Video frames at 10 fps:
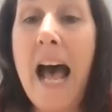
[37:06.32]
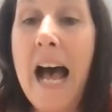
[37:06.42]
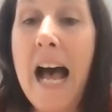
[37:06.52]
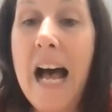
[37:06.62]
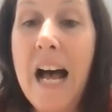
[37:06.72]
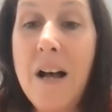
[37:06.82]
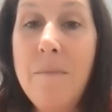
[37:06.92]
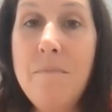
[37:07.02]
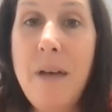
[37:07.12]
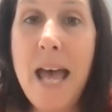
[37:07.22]

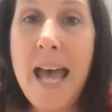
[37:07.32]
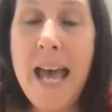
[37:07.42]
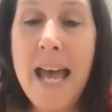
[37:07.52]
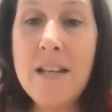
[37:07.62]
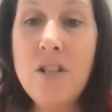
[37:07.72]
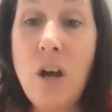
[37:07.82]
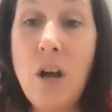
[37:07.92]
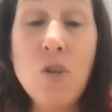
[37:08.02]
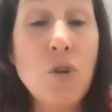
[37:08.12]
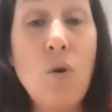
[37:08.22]
And
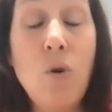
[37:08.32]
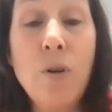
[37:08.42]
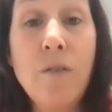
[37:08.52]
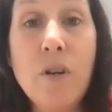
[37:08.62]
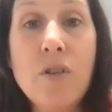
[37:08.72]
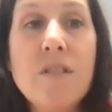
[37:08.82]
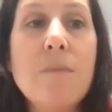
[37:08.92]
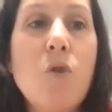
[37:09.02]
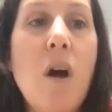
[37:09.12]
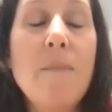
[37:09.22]
I'm sure all you've got to do is
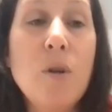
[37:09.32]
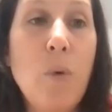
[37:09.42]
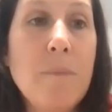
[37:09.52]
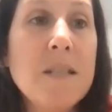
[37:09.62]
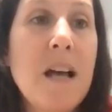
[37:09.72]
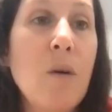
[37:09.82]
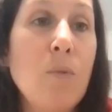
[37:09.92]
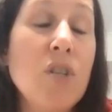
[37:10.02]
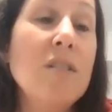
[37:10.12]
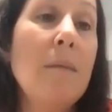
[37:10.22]
subscribe on the website,
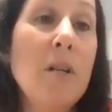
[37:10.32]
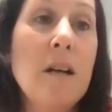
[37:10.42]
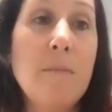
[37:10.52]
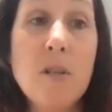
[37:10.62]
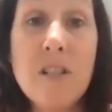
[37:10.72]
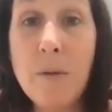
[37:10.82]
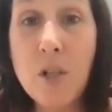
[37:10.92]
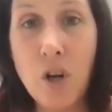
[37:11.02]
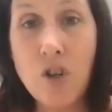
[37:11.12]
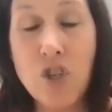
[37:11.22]
which is
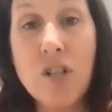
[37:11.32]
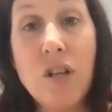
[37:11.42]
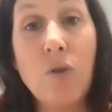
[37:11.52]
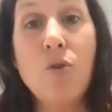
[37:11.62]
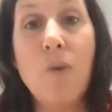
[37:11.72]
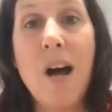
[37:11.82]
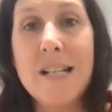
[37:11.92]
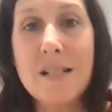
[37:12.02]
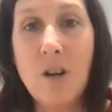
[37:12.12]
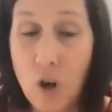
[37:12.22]

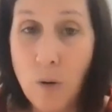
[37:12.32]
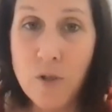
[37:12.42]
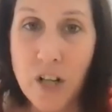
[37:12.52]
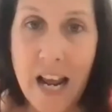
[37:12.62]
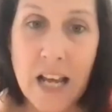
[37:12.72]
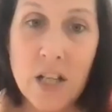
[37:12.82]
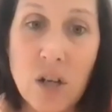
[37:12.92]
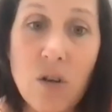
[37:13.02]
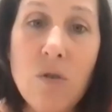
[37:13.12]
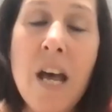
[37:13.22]

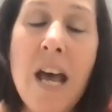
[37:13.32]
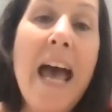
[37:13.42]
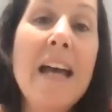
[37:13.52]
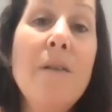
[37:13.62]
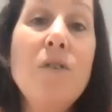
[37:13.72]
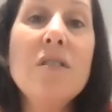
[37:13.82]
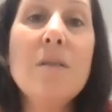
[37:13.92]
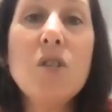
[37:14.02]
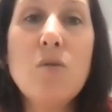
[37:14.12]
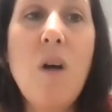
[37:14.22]
www.chantelgerardi.com.au. And if you
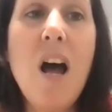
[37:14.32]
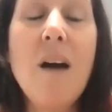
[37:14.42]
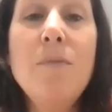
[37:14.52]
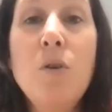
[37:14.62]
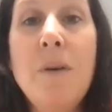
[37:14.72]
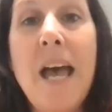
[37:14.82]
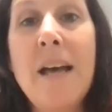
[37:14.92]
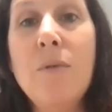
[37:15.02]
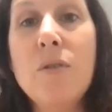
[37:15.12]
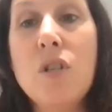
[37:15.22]
subscribe, you'll be
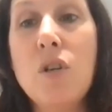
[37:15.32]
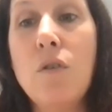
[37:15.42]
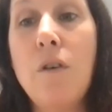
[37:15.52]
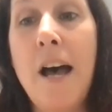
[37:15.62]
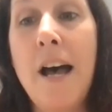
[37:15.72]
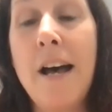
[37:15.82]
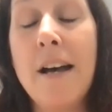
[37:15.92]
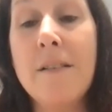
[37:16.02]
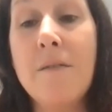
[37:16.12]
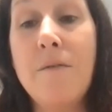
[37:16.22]
able
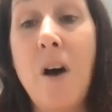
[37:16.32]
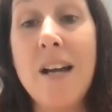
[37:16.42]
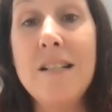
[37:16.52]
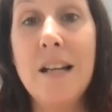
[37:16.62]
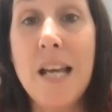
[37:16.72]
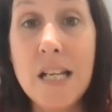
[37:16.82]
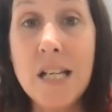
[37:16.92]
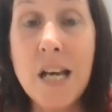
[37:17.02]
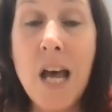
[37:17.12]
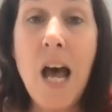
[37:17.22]
to find a
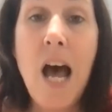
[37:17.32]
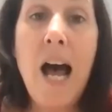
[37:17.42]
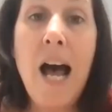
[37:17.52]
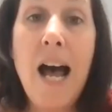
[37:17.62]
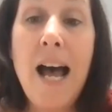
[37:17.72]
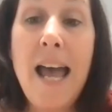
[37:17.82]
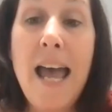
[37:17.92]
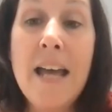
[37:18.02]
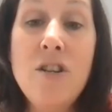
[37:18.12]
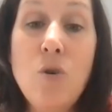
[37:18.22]
link
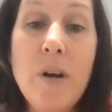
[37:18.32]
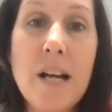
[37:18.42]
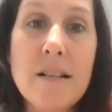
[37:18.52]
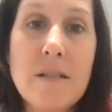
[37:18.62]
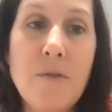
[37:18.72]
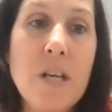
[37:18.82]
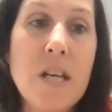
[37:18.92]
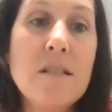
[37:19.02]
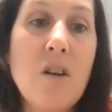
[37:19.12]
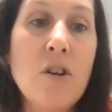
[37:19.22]
and join us for
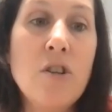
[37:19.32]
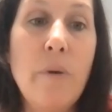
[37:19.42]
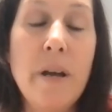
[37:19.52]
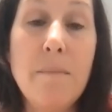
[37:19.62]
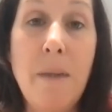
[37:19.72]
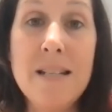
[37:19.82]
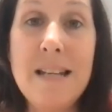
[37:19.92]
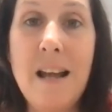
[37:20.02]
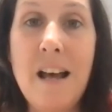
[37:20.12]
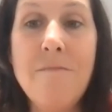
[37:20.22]
these ongoing
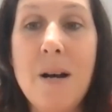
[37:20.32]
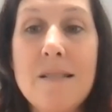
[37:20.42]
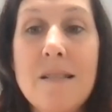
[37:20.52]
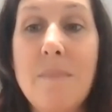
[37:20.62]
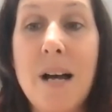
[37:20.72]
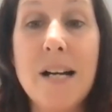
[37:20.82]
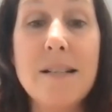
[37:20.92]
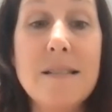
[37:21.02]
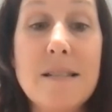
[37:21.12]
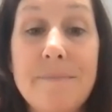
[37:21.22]
Monday Live
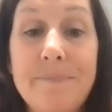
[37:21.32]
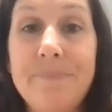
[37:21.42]
Masterminds.